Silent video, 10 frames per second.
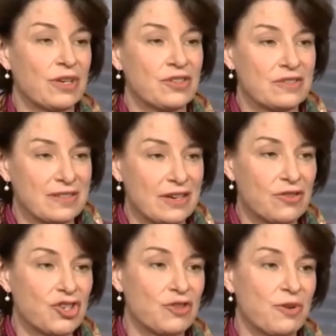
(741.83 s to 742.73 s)
which
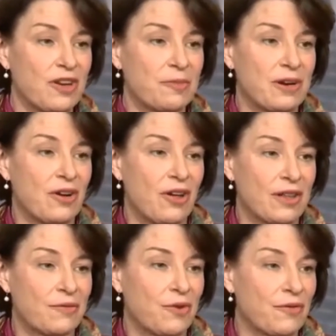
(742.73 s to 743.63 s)
Senator Schumer has been
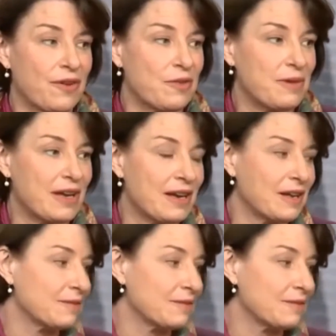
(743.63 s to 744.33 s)
calling for from the beginning.